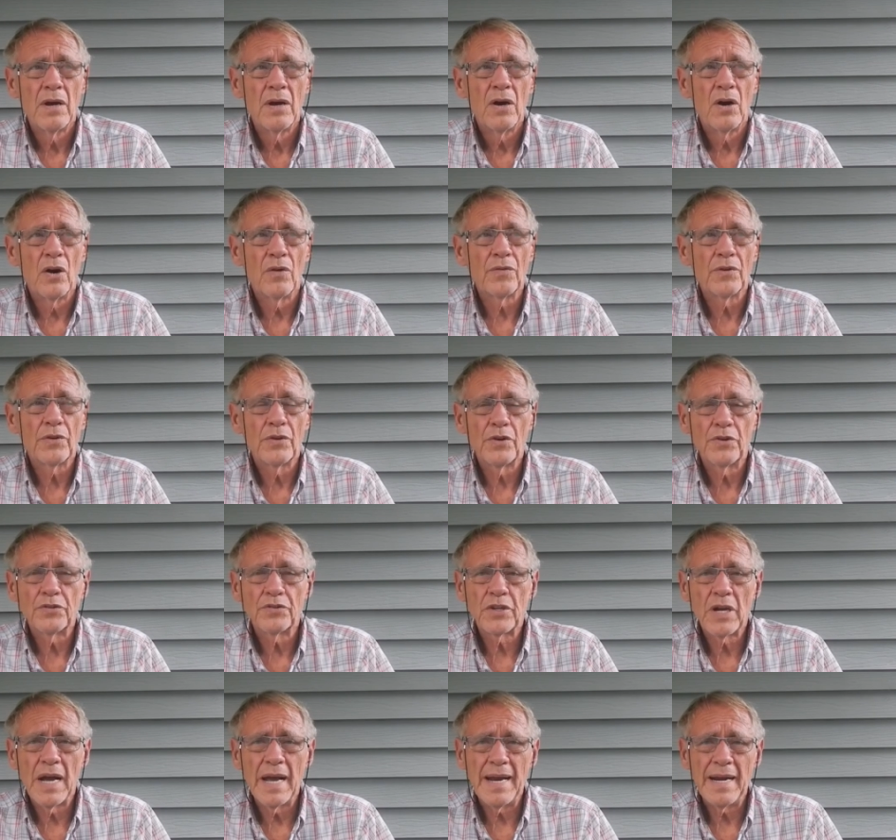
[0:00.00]
over those
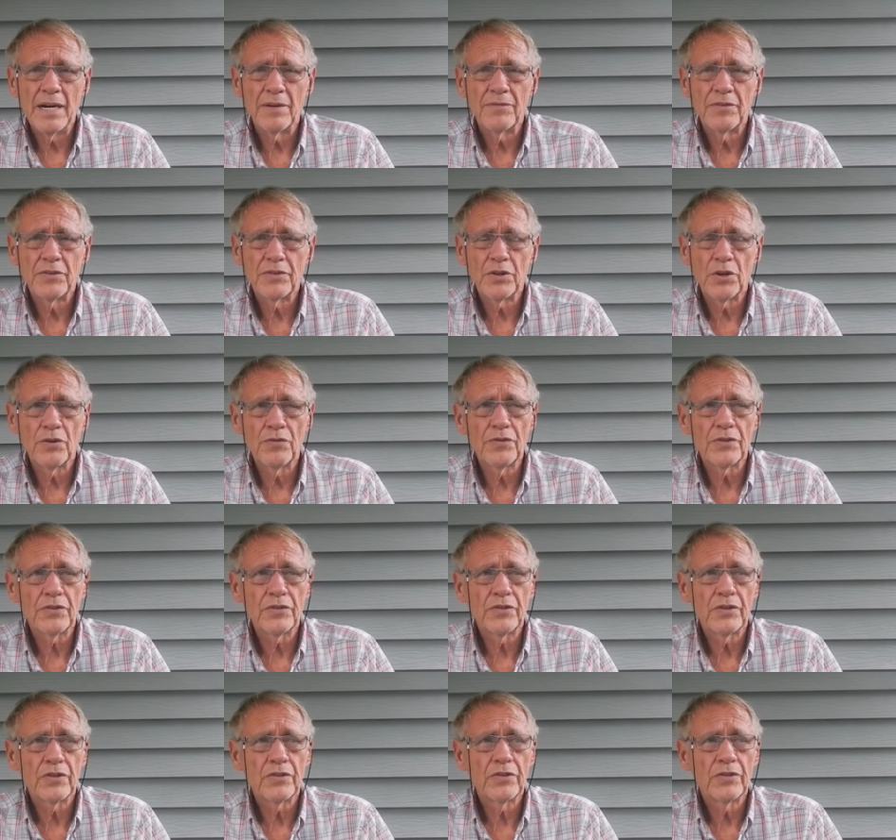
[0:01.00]
kind of
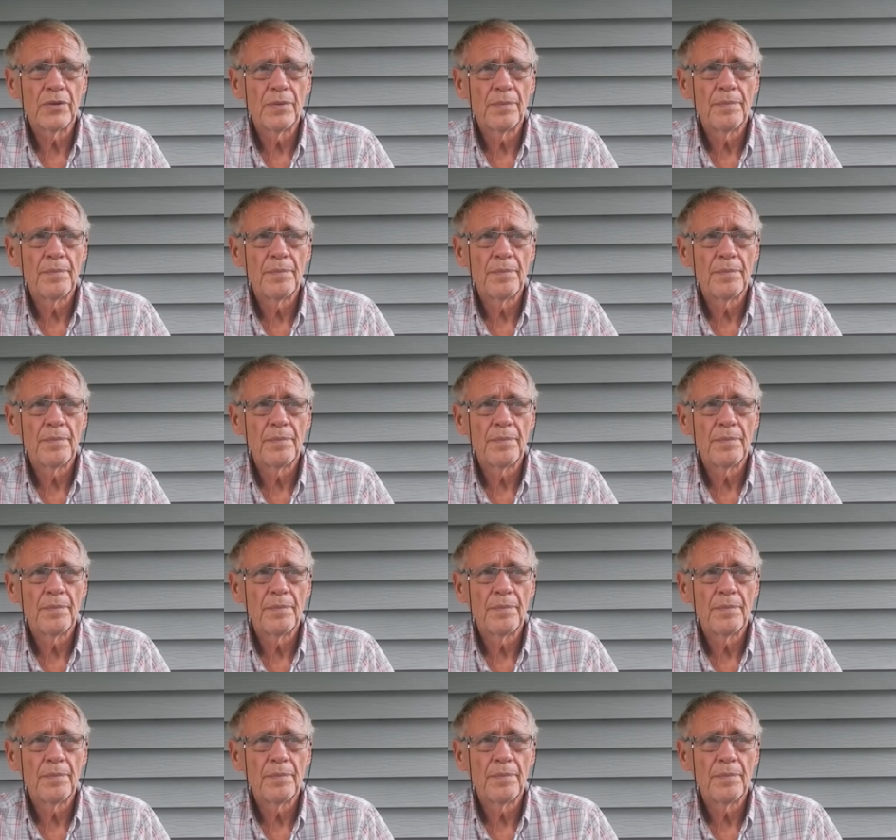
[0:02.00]
surfaces.